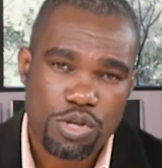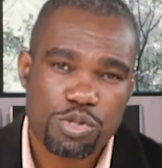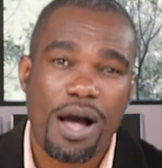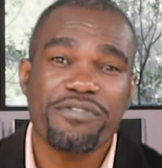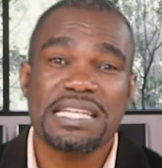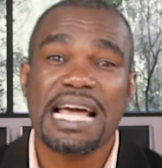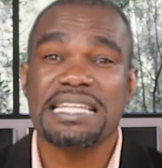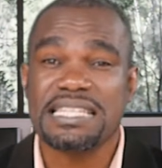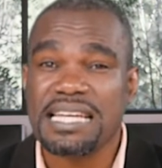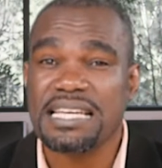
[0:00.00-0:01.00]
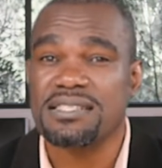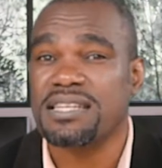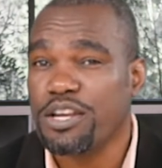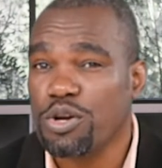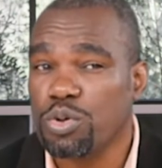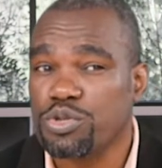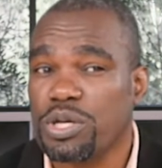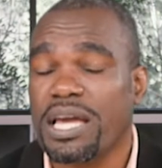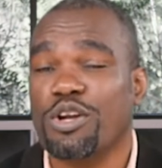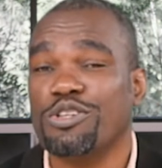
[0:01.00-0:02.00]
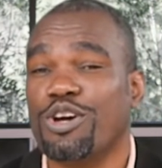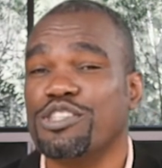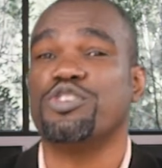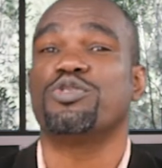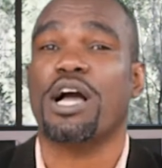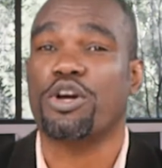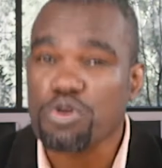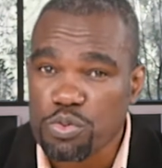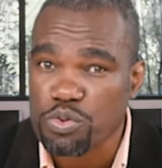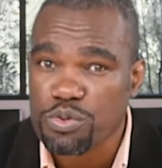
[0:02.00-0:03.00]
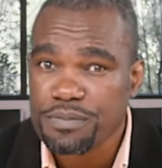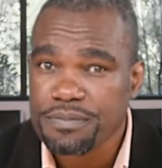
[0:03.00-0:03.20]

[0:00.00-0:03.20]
So after 90 days, take note you cannot continue to accrue.